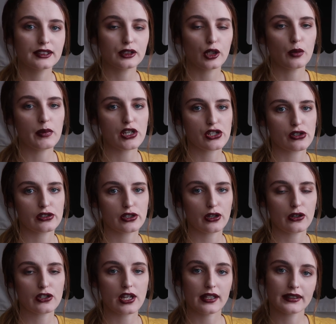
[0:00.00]
so be sure to
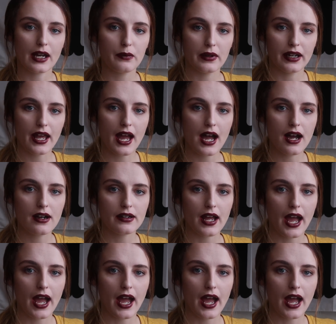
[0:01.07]
go check that one out.